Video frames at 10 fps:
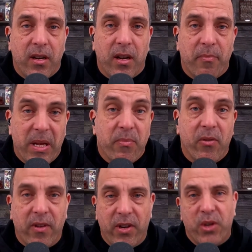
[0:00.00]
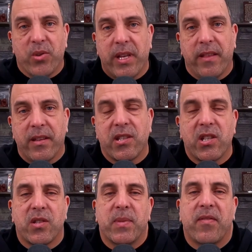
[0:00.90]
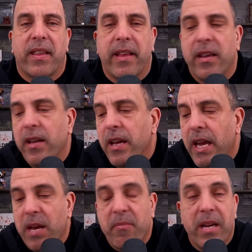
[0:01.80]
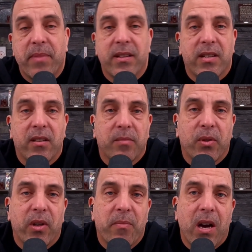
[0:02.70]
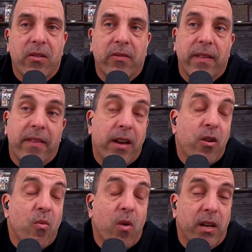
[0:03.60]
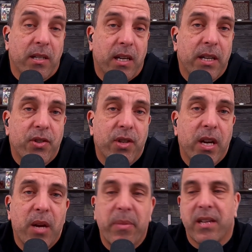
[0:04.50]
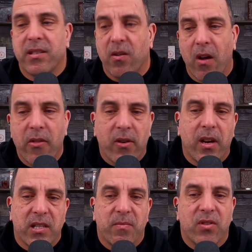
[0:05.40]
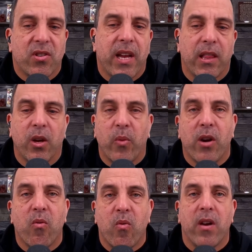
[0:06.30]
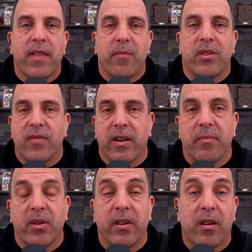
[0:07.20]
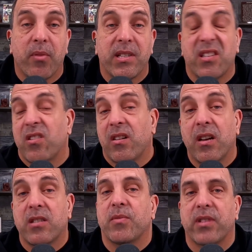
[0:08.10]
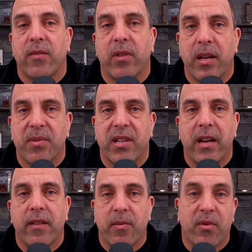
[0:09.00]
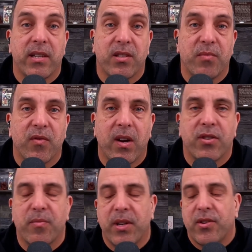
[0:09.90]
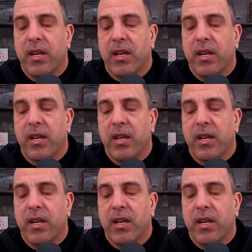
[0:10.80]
people that are using this specific thing, it might be a single deployed model that they don't want to touch because their other customers are saying, look, we don't want that much variability in our pricing because our customers get really upset if the prices move around too much.